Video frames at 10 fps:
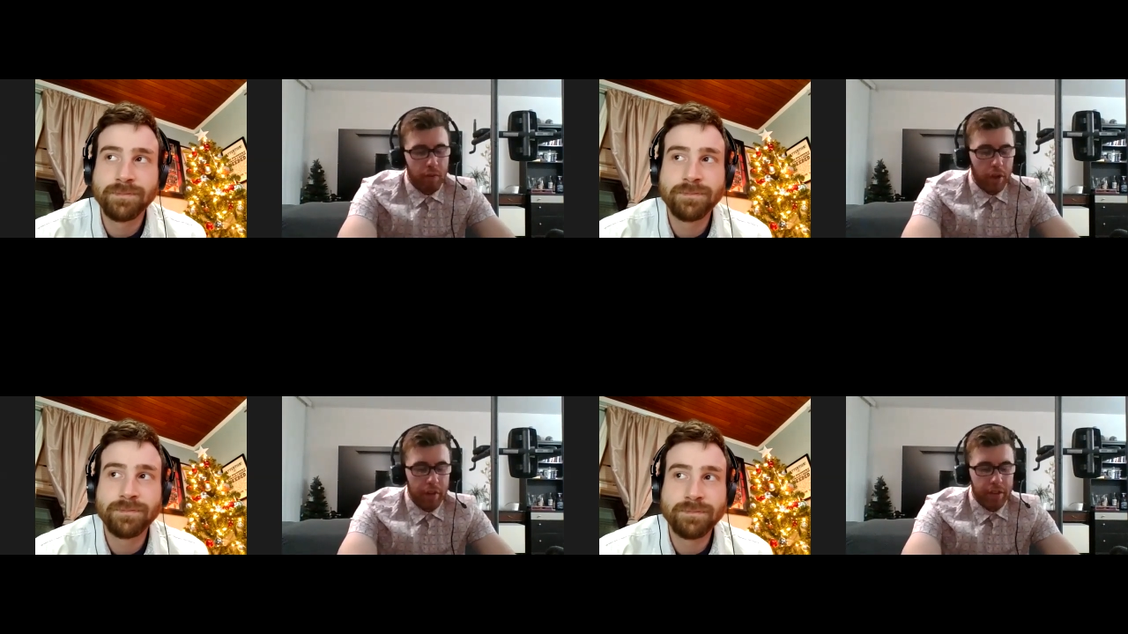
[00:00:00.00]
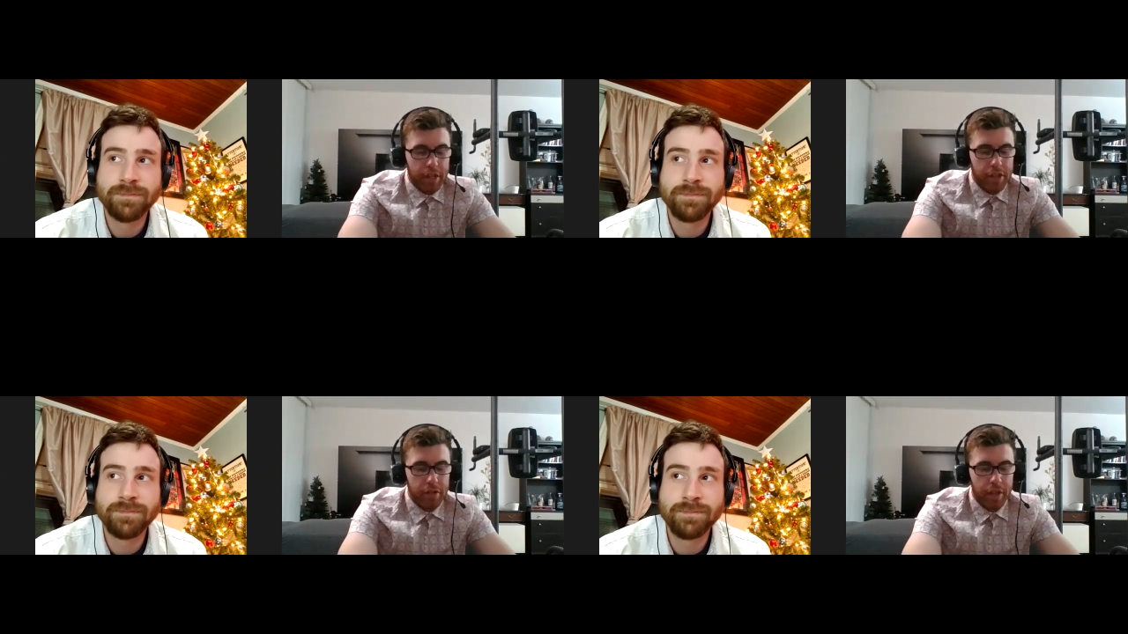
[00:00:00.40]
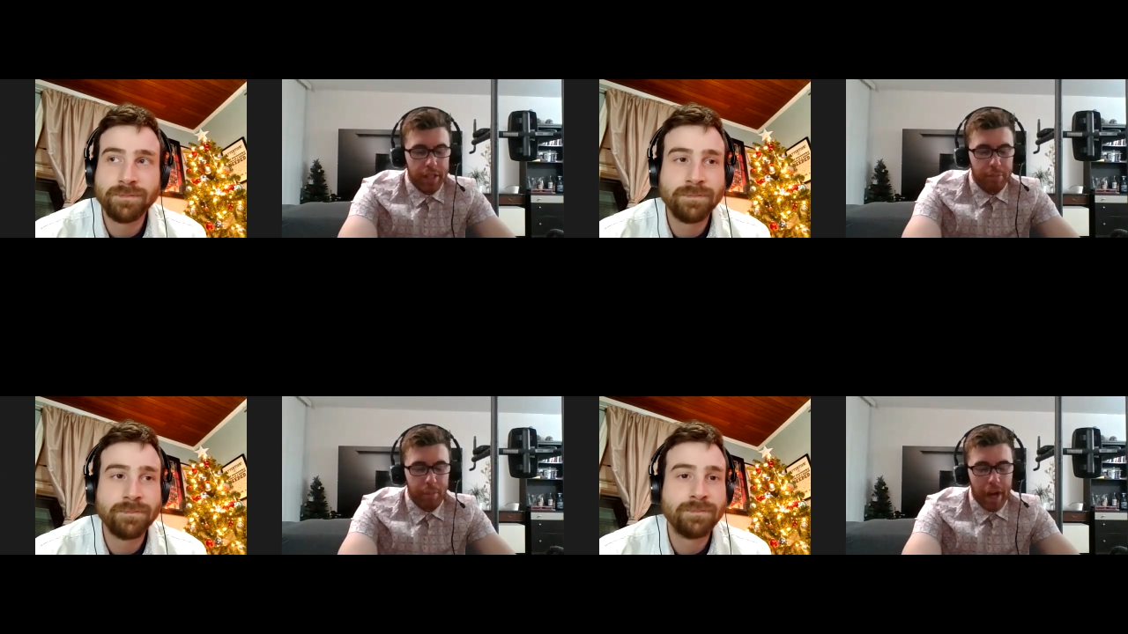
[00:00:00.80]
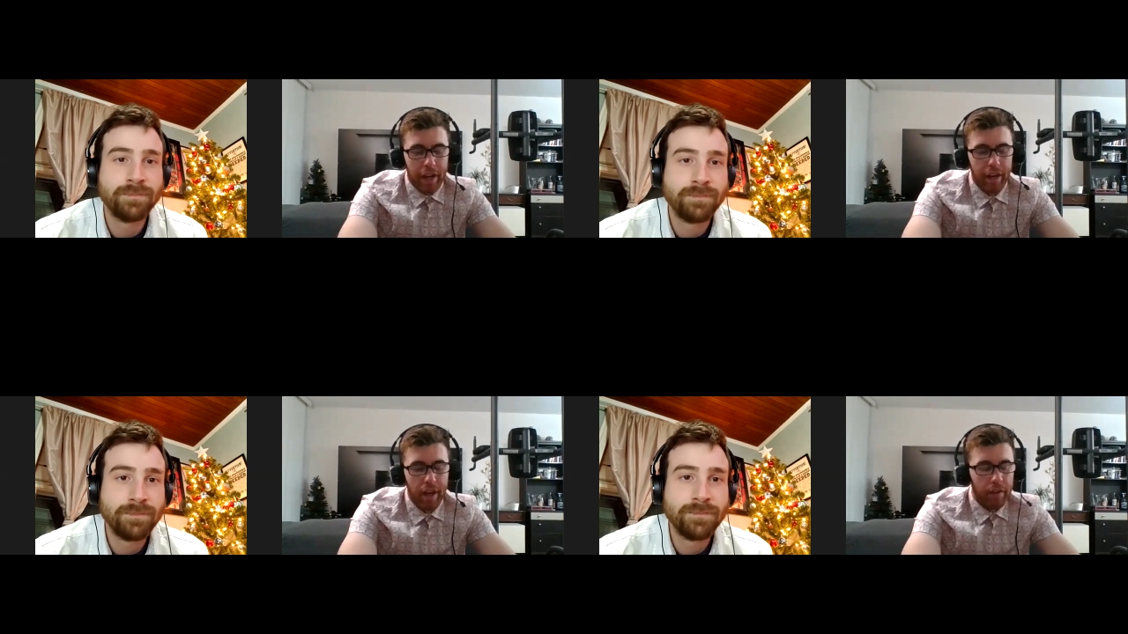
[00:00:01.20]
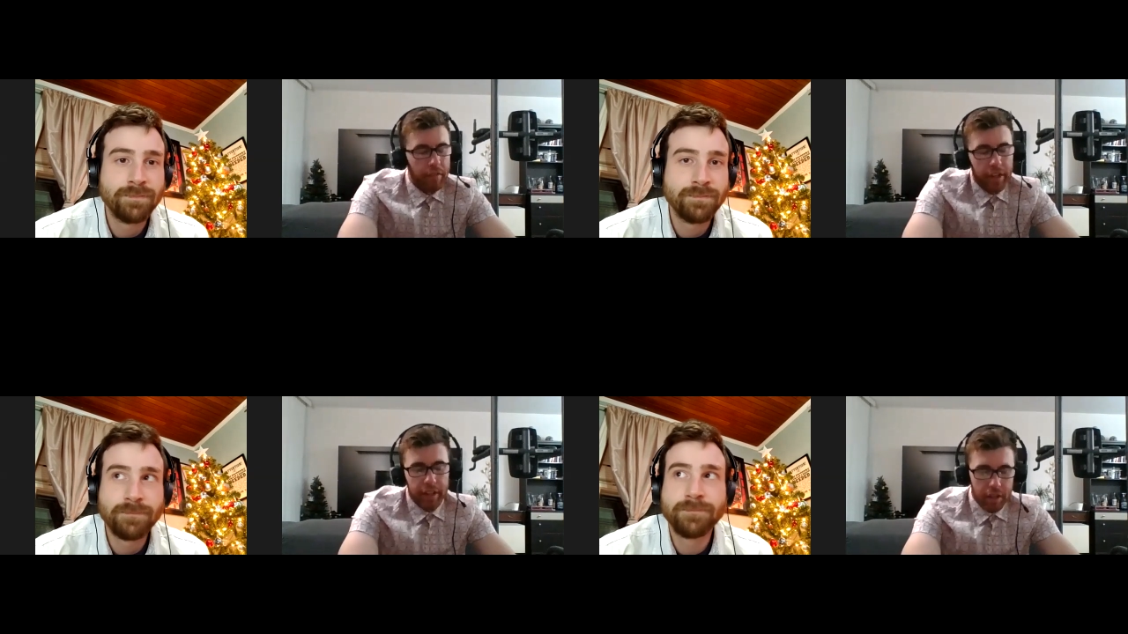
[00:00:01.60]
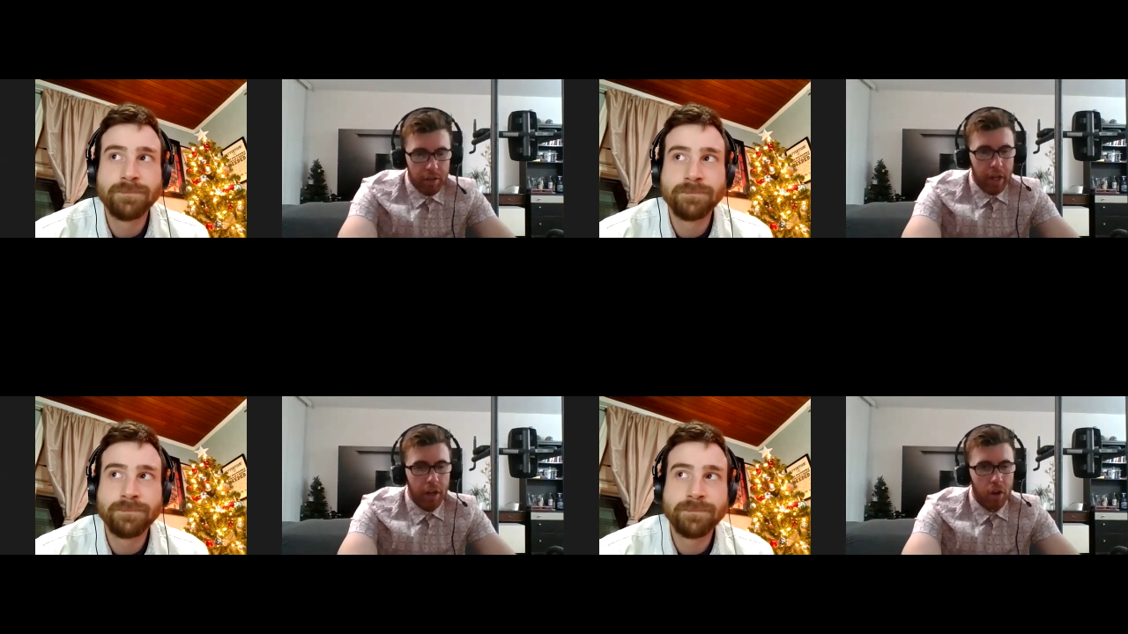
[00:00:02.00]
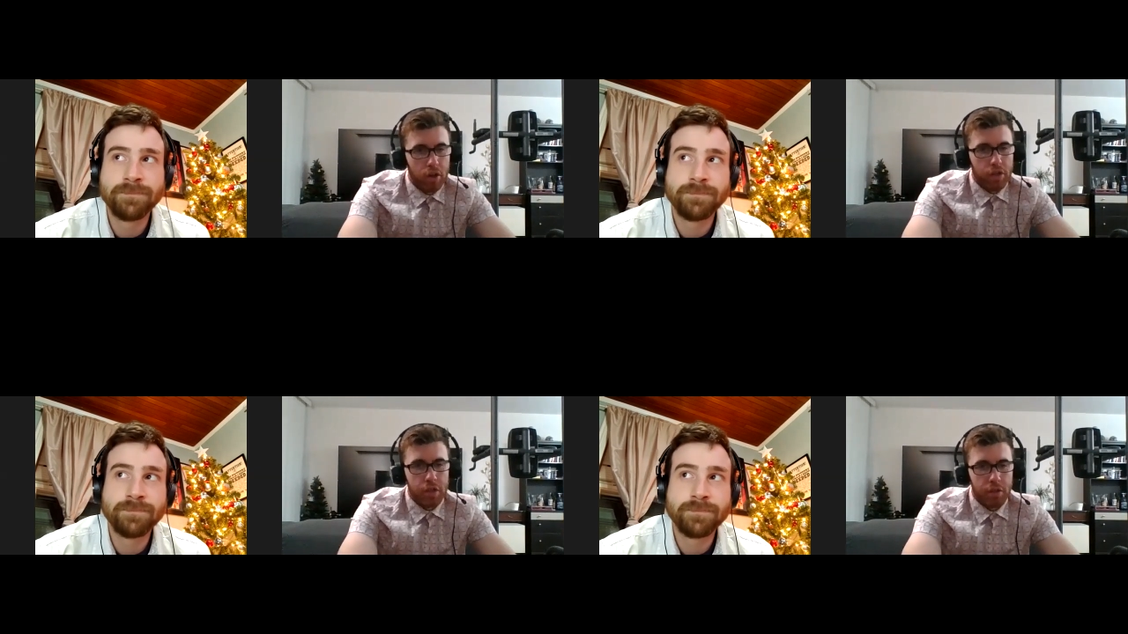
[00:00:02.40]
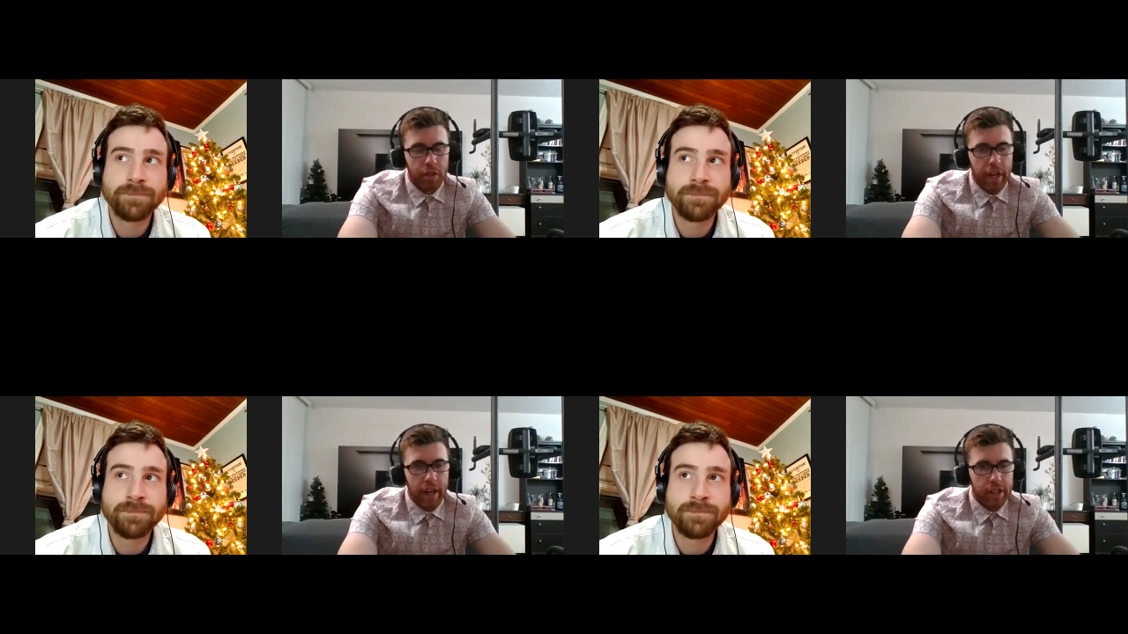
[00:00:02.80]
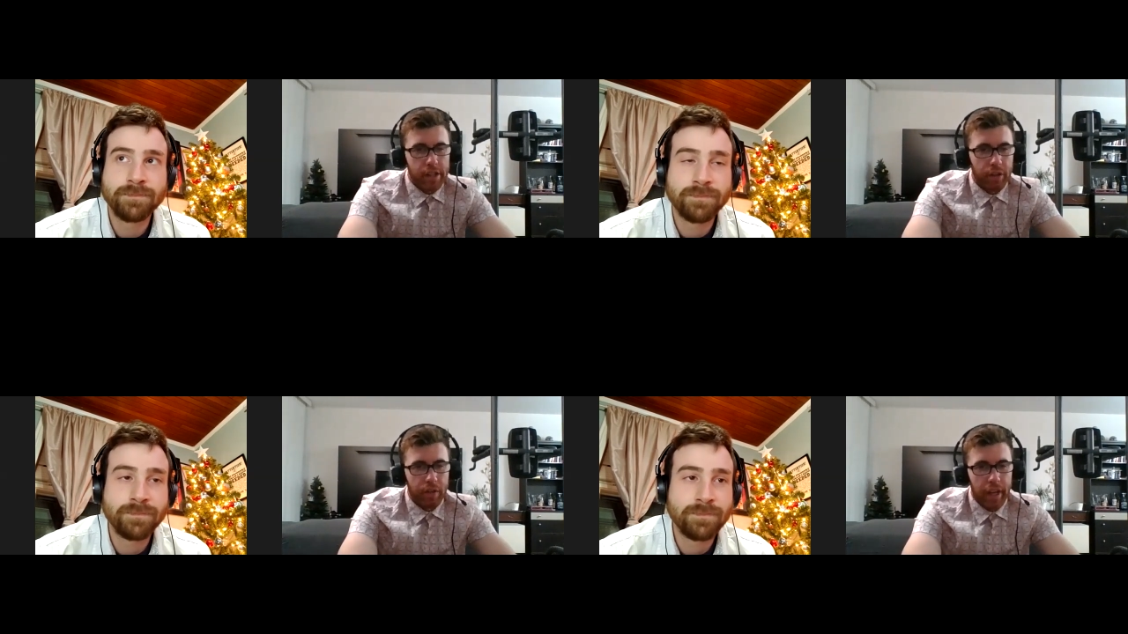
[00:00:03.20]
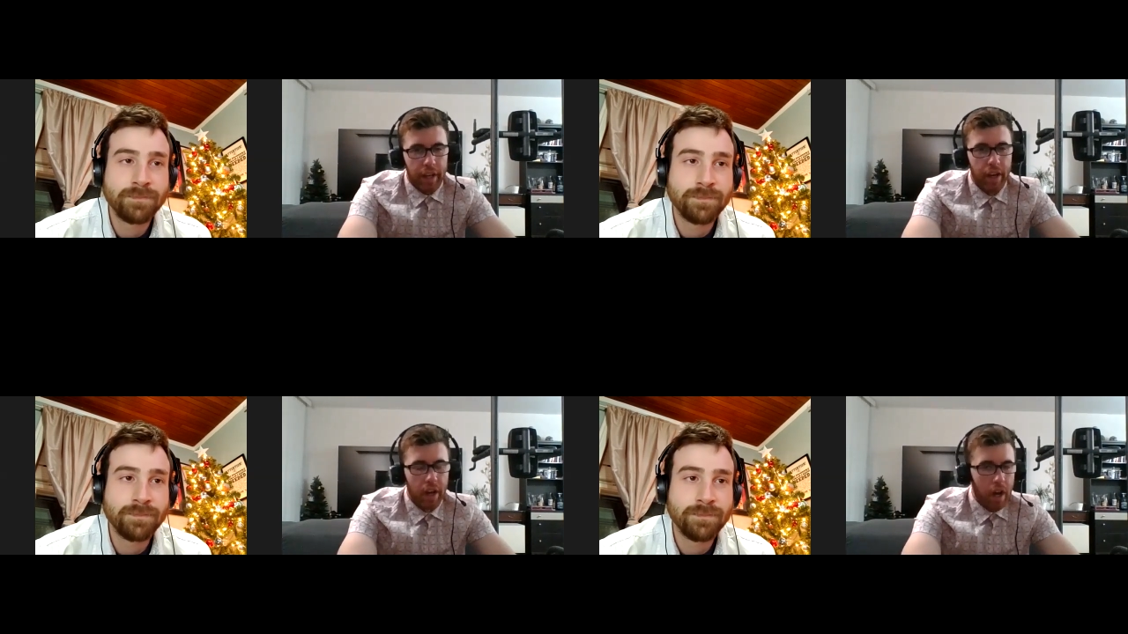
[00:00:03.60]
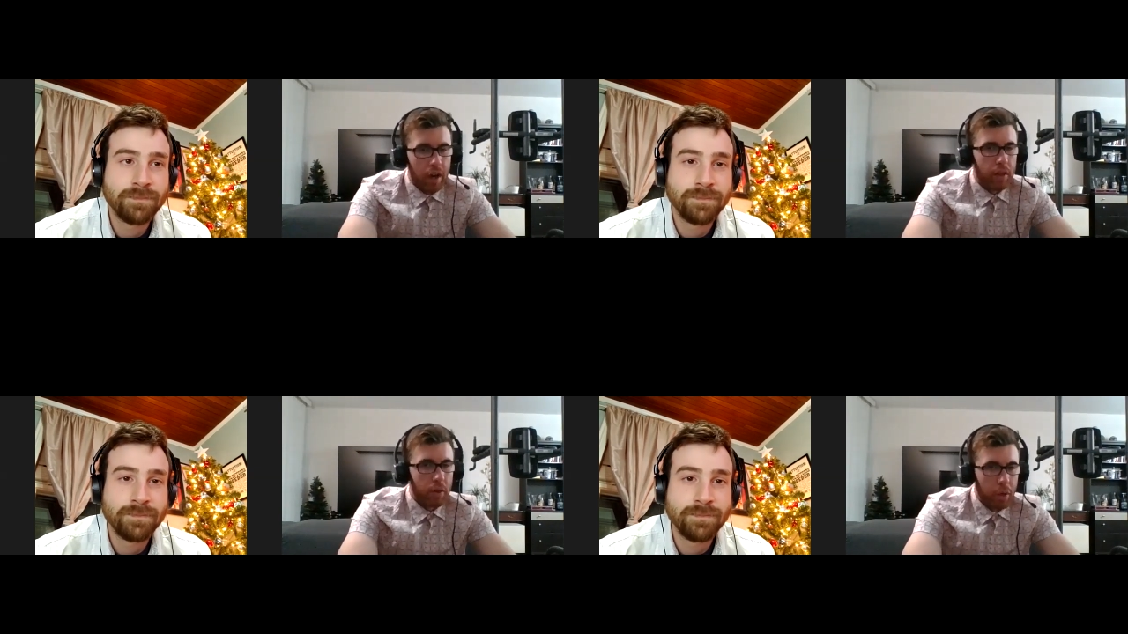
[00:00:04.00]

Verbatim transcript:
Speaker 1: 40% shooting isn't bad, but mainly the fact Aldridge really had a slow night um,